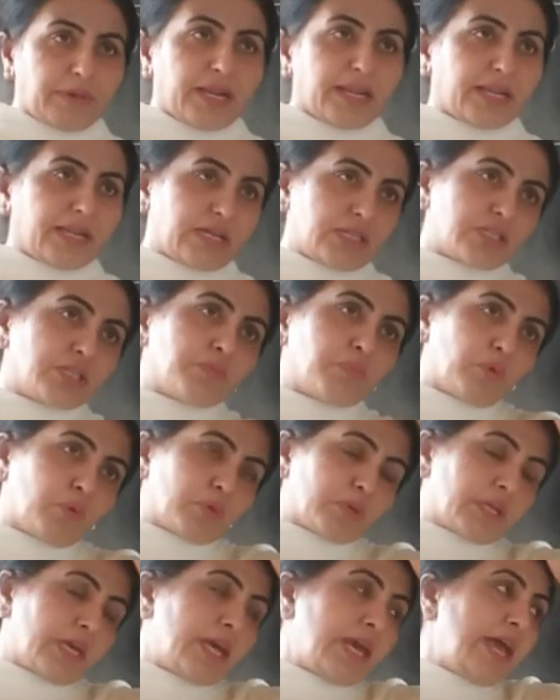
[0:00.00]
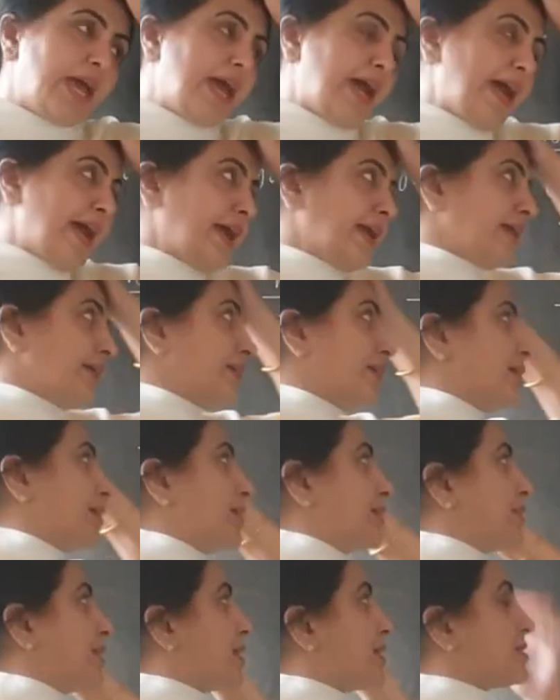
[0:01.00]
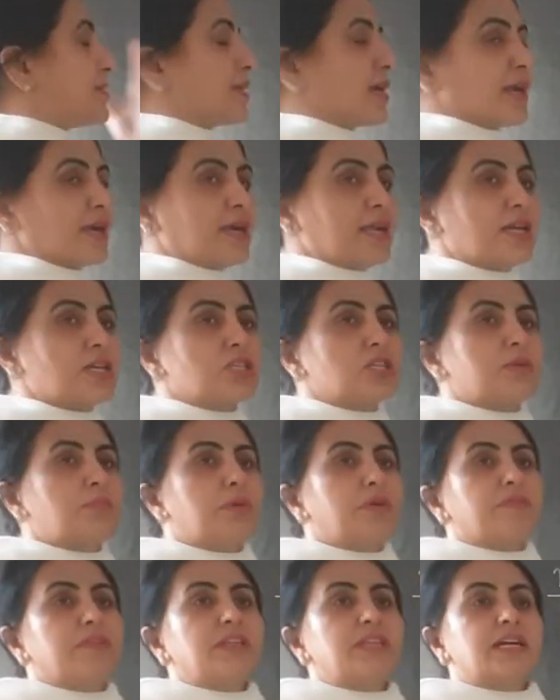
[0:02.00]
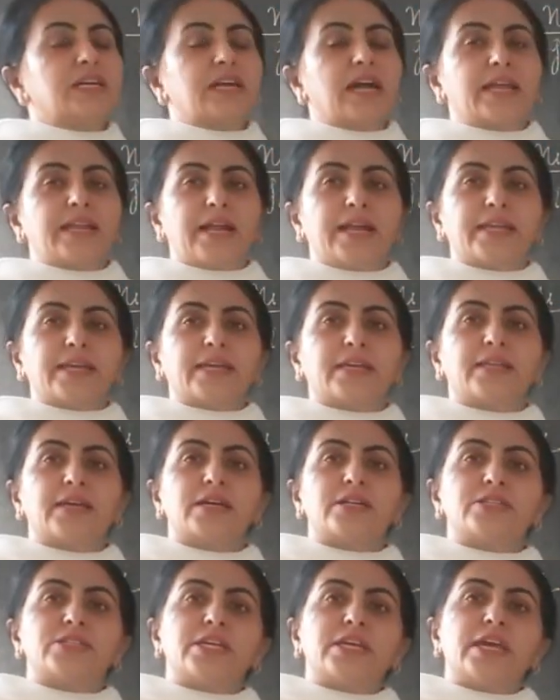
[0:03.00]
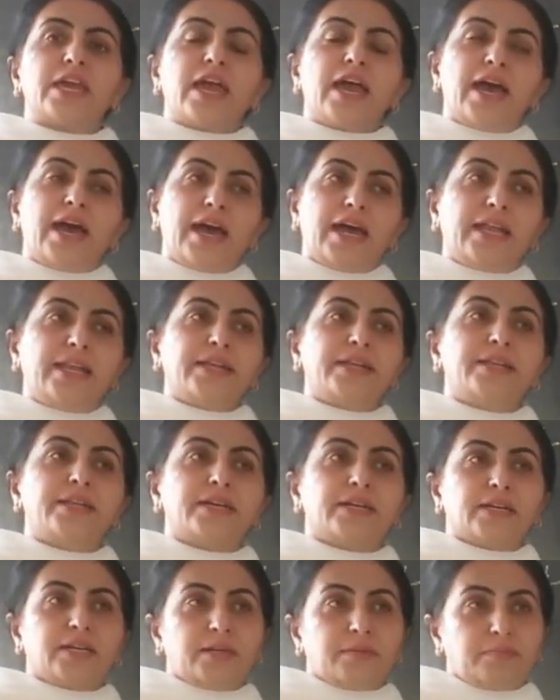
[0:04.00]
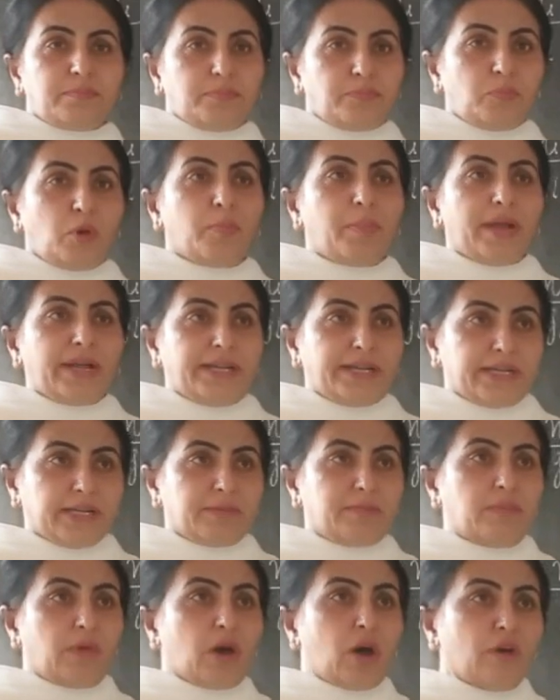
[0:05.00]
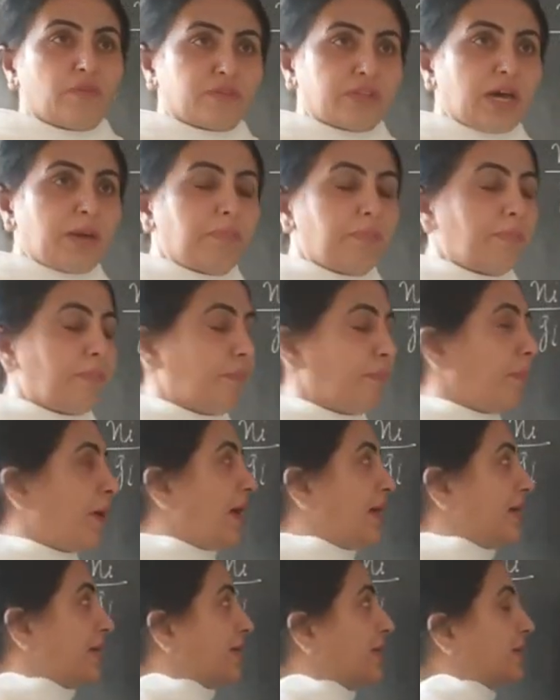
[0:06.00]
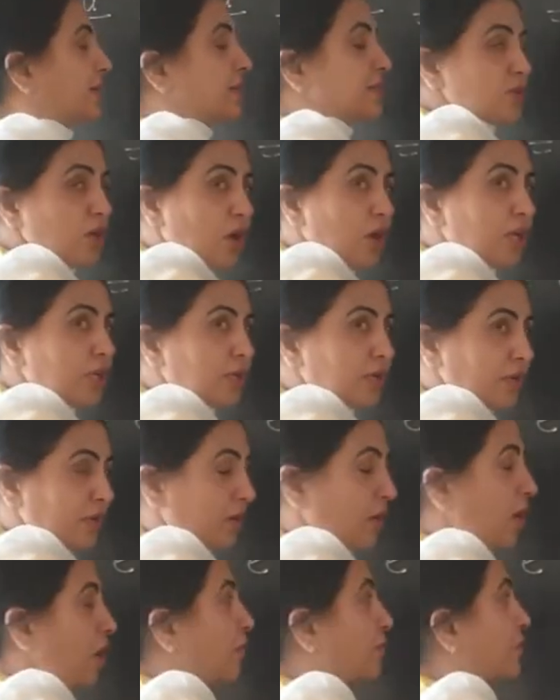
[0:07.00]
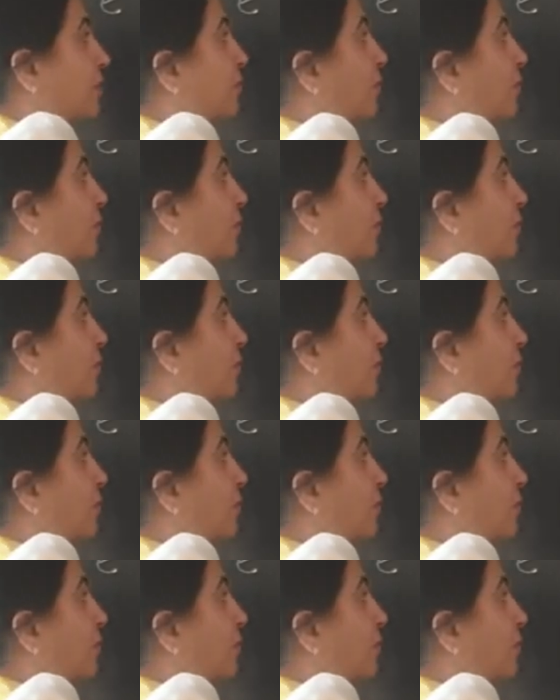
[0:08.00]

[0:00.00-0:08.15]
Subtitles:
and energy both, and there is a relation between the kinetic energy and the momentum of the particles or of the